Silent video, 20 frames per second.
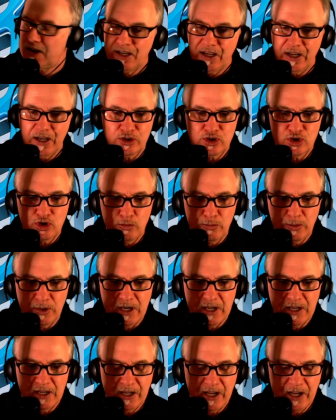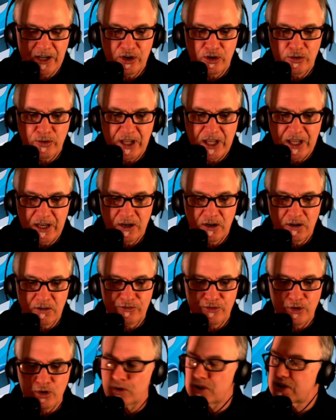A double header again here,
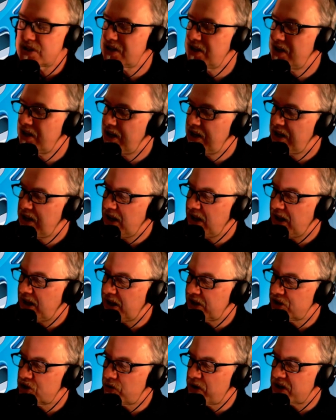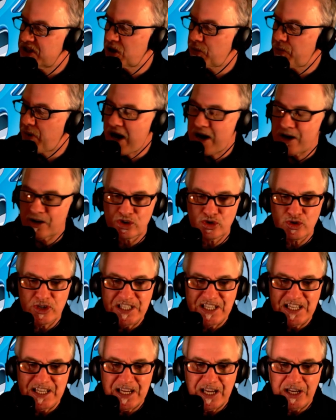folks. Jurassic Park
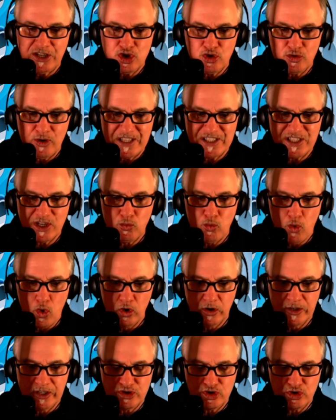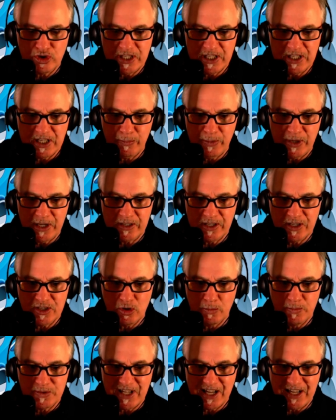3D and Jurassic World 3D. I picked these
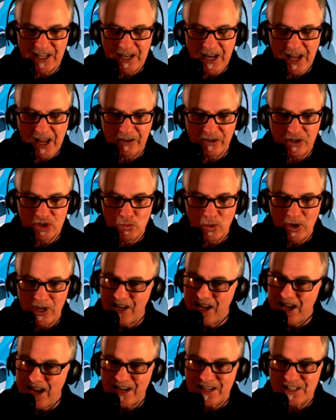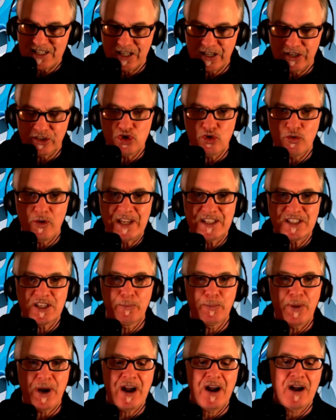up second hand as well. Excellent.
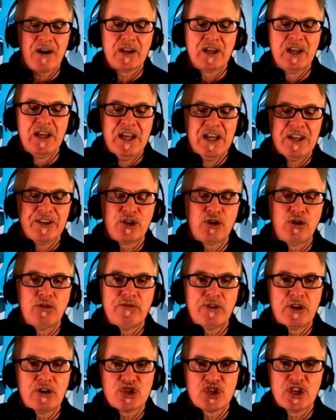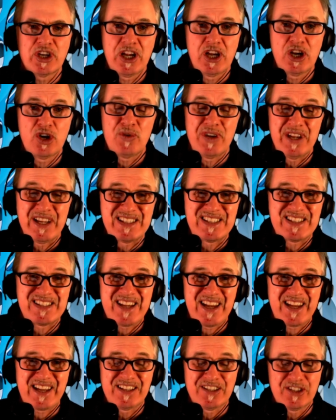Jurassic Park, the conversion here is
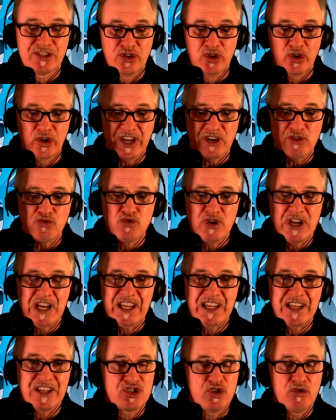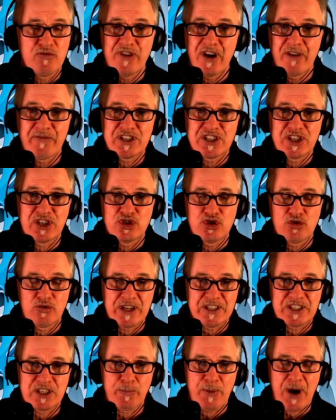second to none. It really is. You've never seen
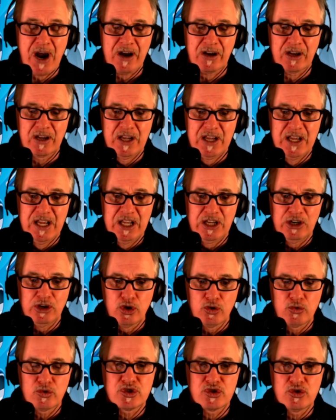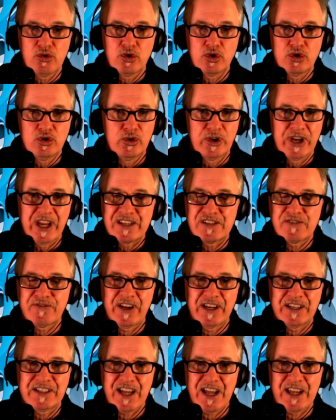Jurassic Park. Looks so good. It's
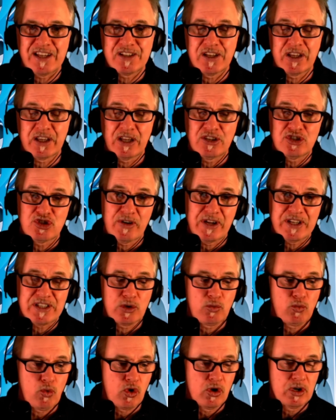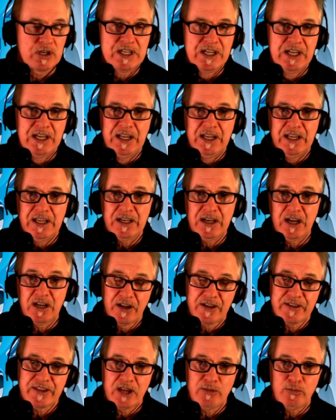fantastic. And Jurassic World, I
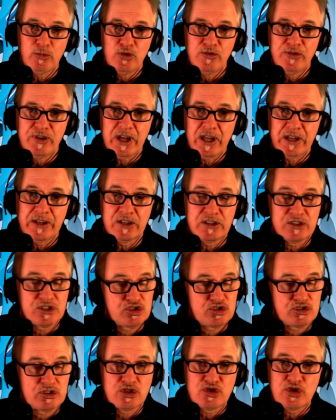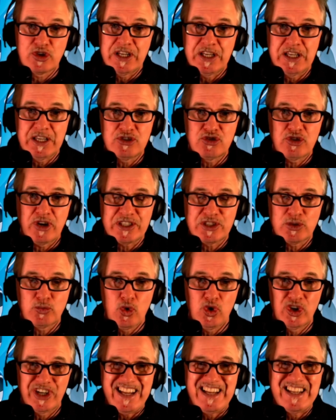like that movie, and the 3D in Jurassic
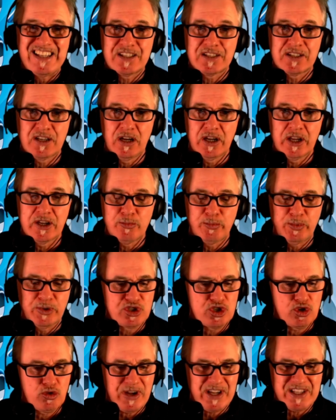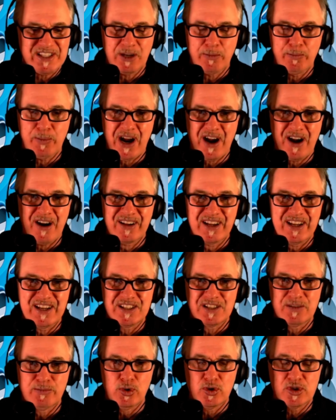World is solid, but Jurassic Park
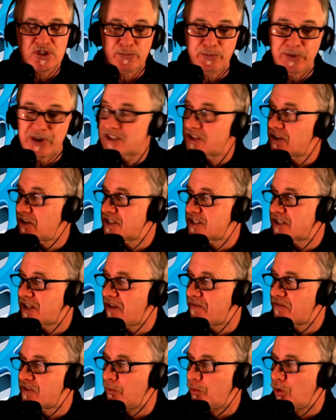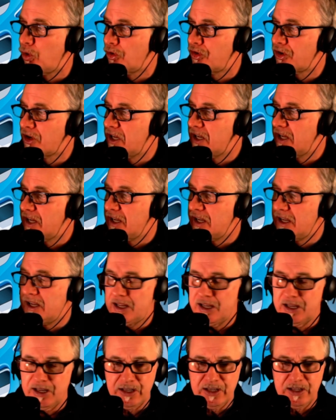is a must. But it's nice to have them both
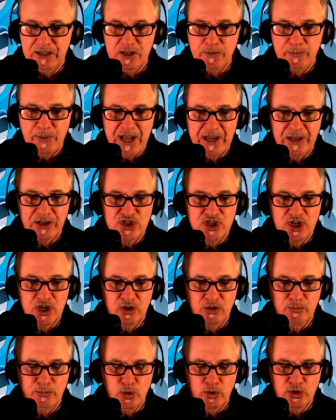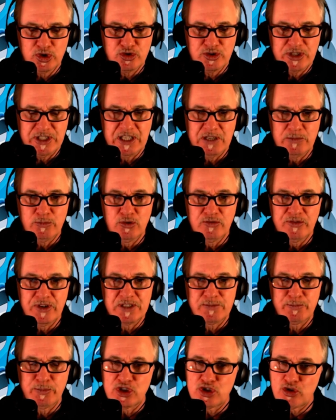in the package here, both 3D
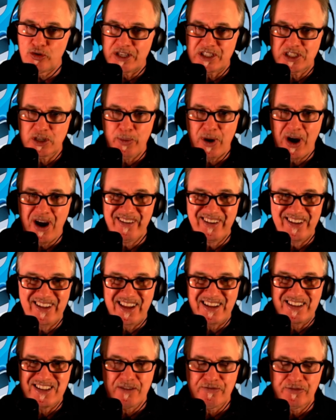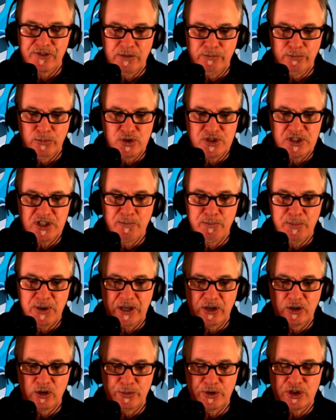movies. But Jurassic Park, definite must. Pick
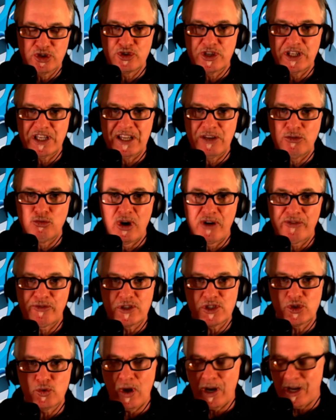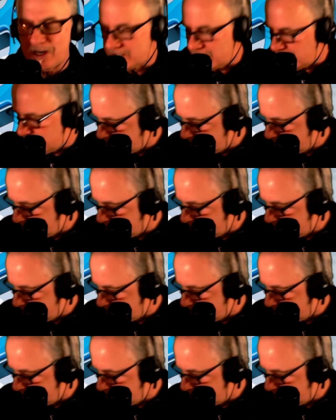it up in 3D, reference quality.